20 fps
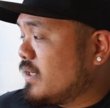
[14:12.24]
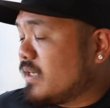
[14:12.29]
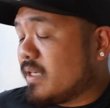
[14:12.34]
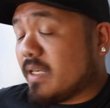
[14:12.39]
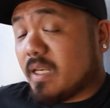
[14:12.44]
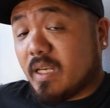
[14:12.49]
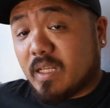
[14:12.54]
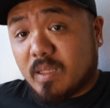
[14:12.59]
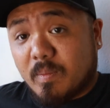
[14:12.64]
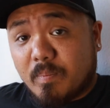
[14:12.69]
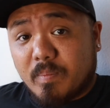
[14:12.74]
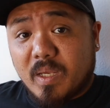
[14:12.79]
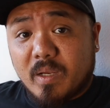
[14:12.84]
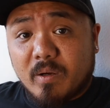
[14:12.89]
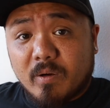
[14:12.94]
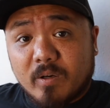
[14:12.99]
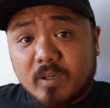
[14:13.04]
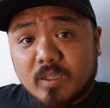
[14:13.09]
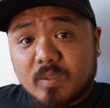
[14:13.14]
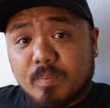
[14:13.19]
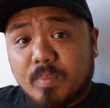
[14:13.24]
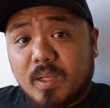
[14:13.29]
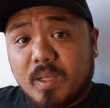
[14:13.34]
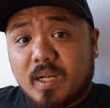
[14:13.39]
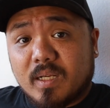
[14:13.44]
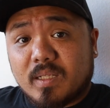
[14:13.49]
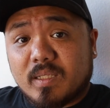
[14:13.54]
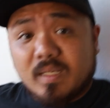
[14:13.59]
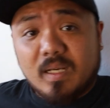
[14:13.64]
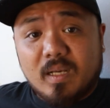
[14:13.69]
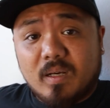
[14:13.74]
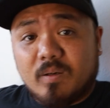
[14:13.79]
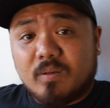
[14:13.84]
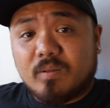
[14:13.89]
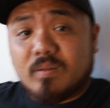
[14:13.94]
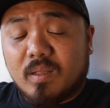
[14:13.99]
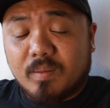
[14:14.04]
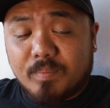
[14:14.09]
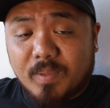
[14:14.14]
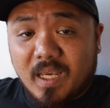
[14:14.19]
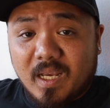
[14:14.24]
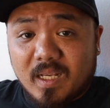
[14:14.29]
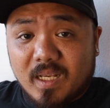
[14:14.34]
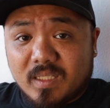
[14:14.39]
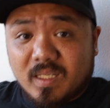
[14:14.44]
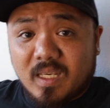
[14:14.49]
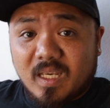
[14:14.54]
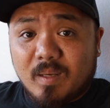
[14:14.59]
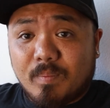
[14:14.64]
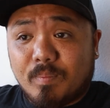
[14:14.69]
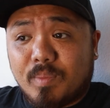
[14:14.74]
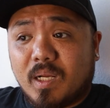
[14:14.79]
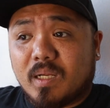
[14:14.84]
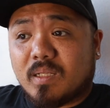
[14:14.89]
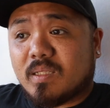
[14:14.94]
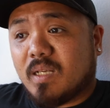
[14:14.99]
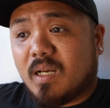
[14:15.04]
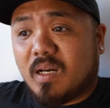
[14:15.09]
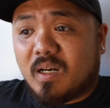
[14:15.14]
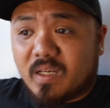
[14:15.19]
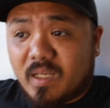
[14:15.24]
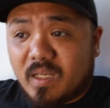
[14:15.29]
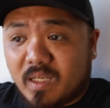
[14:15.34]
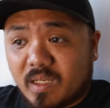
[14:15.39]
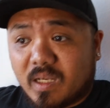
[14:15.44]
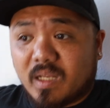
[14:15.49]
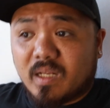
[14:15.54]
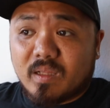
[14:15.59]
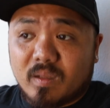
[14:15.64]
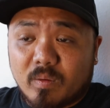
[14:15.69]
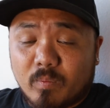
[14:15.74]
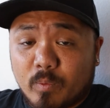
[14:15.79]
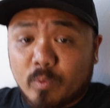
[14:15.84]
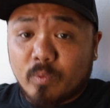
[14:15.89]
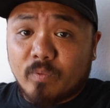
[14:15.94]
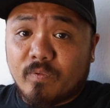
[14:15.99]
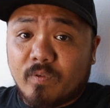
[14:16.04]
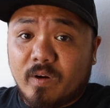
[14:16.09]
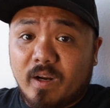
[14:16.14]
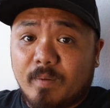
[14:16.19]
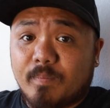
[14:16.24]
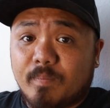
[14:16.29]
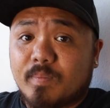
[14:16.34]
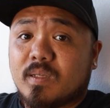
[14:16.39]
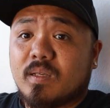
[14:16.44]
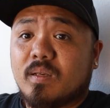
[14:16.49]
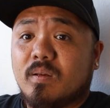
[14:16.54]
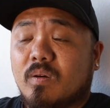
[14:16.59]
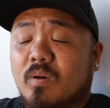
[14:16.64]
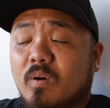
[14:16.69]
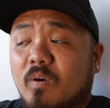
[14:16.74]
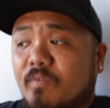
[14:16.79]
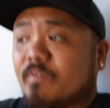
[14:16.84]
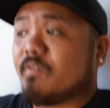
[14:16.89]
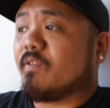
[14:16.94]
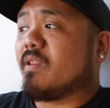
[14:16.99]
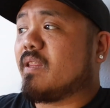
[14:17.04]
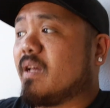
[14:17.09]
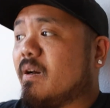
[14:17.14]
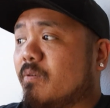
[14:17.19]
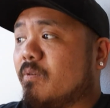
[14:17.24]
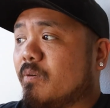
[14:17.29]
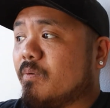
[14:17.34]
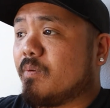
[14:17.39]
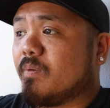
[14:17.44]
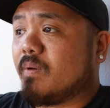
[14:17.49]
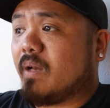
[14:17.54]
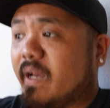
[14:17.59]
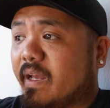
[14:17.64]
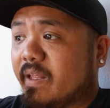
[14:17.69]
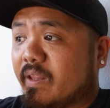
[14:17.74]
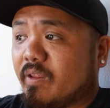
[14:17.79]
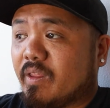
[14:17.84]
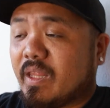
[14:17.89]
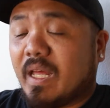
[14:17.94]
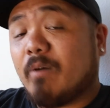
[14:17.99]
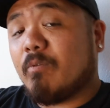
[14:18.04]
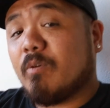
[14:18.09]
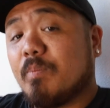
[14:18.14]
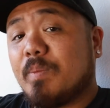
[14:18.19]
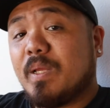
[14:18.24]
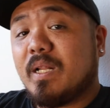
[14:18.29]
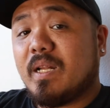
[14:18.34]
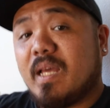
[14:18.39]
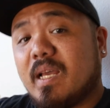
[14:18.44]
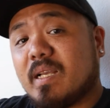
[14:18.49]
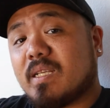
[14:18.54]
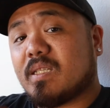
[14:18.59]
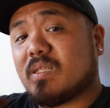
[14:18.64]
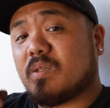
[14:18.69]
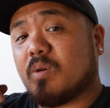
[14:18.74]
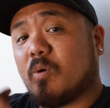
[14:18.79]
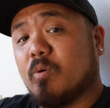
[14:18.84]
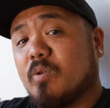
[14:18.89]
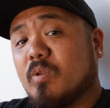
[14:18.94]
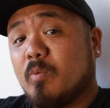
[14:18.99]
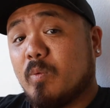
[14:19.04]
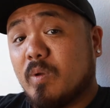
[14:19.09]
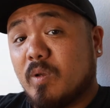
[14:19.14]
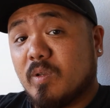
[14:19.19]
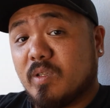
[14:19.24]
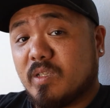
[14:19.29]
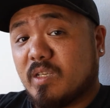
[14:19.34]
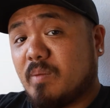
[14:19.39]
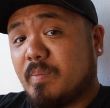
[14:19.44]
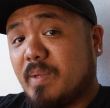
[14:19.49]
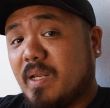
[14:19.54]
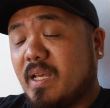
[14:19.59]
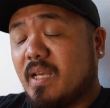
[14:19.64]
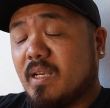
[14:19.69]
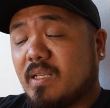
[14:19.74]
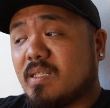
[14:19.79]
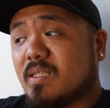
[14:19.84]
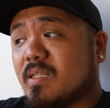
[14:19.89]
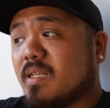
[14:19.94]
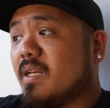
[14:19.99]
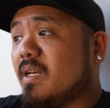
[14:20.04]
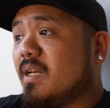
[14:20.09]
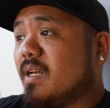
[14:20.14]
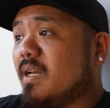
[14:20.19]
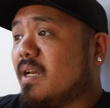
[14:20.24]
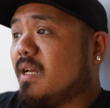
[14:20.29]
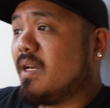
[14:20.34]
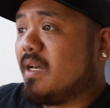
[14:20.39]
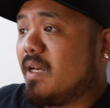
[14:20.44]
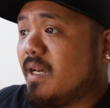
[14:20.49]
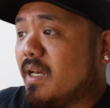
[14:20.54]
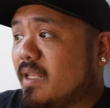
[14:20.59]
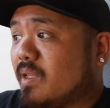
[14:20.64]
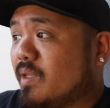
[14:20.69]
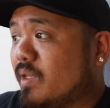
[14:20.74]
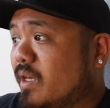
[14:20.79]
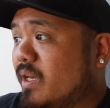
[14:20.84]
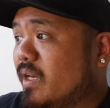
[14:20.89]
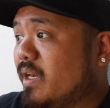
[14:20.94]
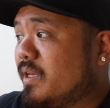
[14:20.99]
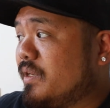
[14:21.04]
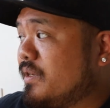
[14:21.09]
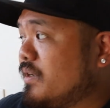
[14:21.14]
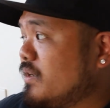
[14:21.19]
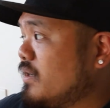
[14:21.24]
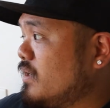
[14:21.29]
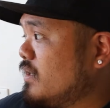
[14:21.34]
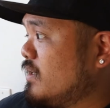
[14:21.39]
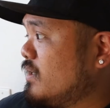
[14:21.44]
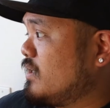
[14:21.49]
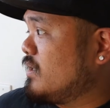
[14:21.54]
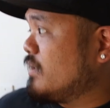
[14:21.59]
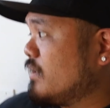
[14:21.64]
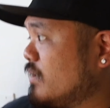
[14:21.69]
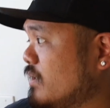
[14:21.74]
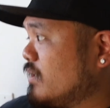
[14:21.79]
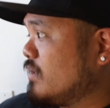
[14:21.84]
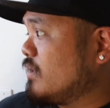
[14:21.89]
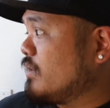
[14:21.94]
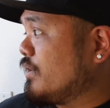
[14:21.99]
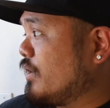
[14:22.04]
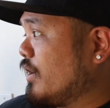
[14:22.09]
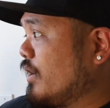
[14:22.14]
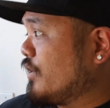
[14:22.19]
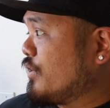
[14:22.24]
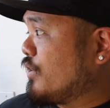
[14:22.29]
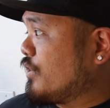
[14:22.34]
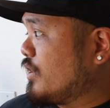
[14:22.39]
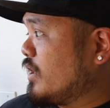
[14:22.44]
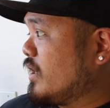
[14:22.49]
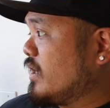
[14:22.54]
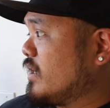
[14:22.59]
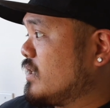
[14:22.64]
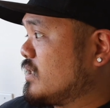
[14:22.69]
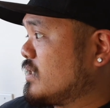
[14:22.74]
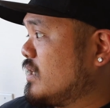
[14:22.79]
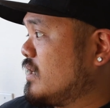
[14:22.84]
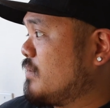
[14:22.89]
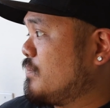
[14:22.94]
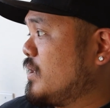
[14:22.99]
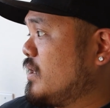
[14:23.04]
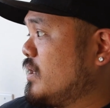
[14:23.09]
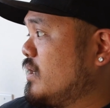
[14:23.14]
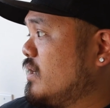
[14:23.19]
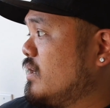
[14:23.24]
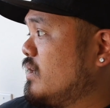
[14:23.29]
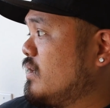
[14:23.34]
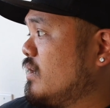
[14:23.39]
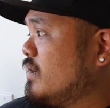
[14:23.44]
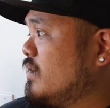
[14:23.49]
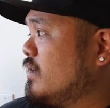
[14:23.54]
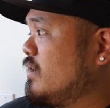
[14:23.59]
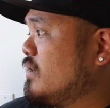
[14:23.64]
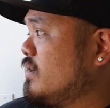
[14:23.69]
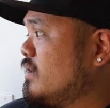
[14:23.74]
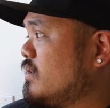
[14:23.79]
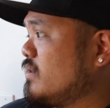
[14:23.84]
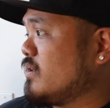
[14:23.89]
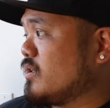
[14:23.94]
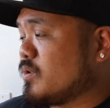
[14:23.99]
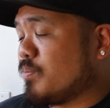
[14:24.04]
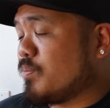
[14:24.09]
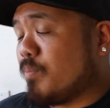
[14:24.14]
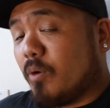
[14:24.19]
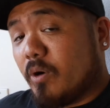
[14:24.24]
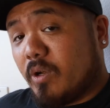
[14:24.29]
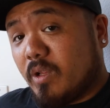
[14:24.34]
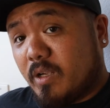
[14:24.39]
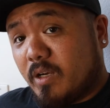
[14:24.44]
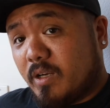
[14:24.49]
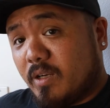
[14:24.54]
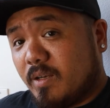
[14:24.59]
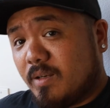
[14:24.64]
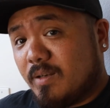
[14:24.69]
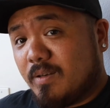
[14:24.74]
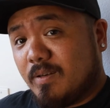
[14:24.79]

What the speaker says: getting the mirrors blacked out, the gas cap blacked out, and getting the roof wrapped. Hopefully that will be next, or the wheels are gonna be next. And then the other thing is gonna be the spoiler,